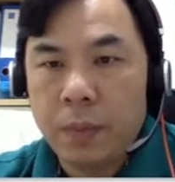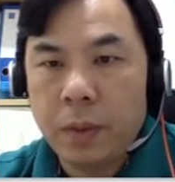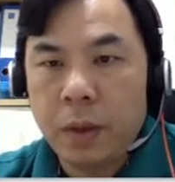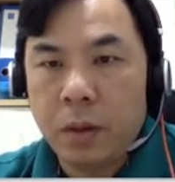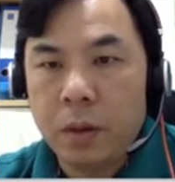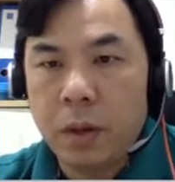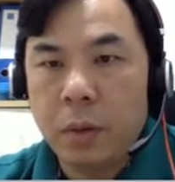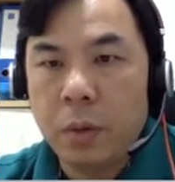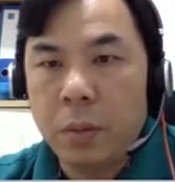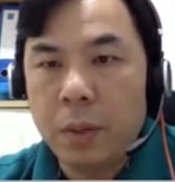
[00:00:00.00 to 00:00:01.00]
Now that
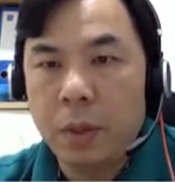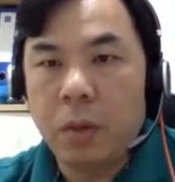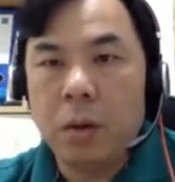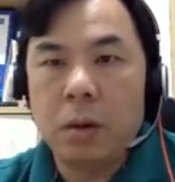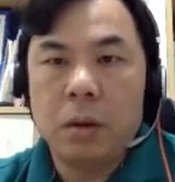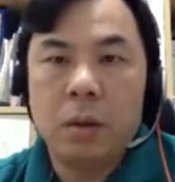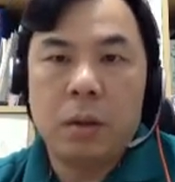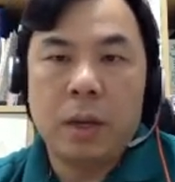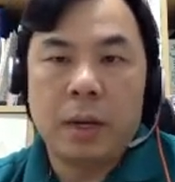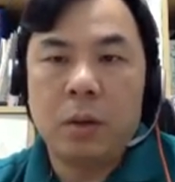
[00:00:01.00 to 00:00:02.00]
will be your
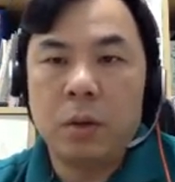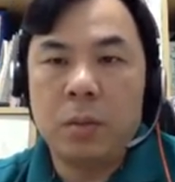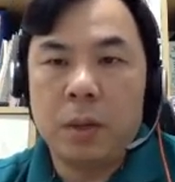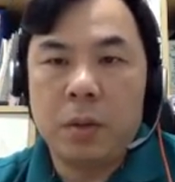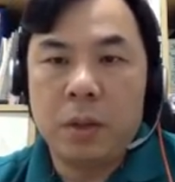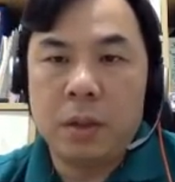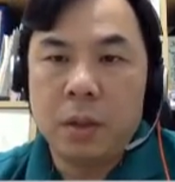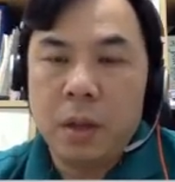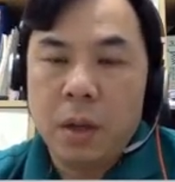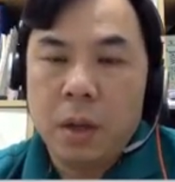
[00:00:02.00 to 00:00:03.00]
diagonal matrix
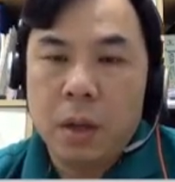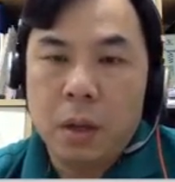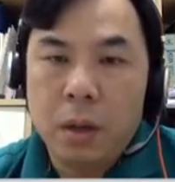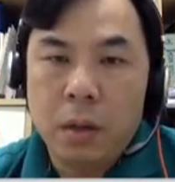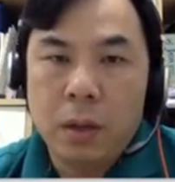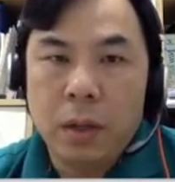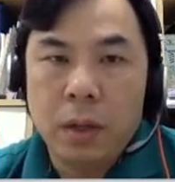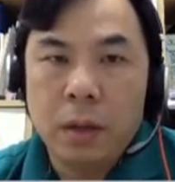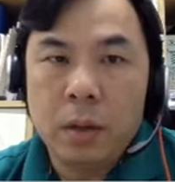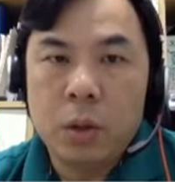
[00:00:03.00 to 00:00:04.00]
that
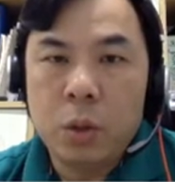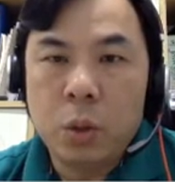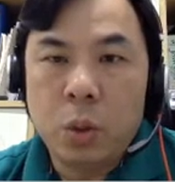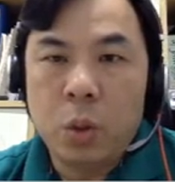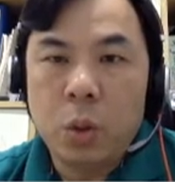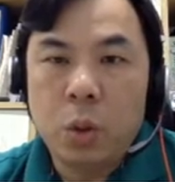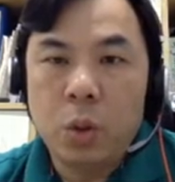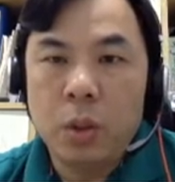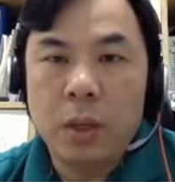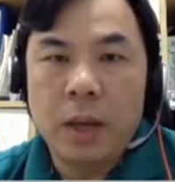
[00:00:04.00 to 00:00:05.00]
store
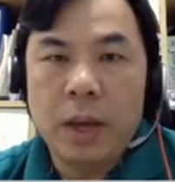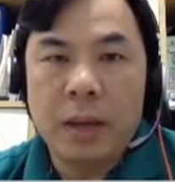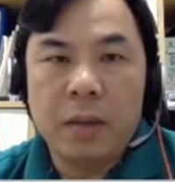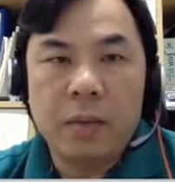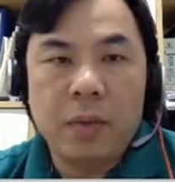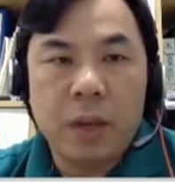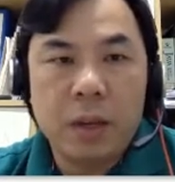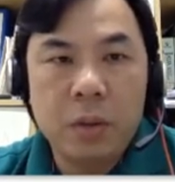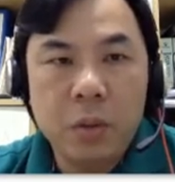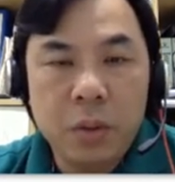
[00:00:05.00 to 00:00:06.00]
all the
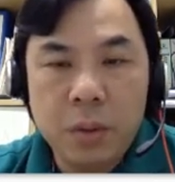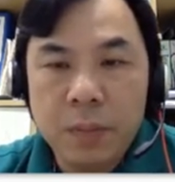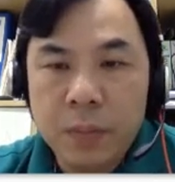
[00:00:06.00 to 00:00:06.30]
eigenvalues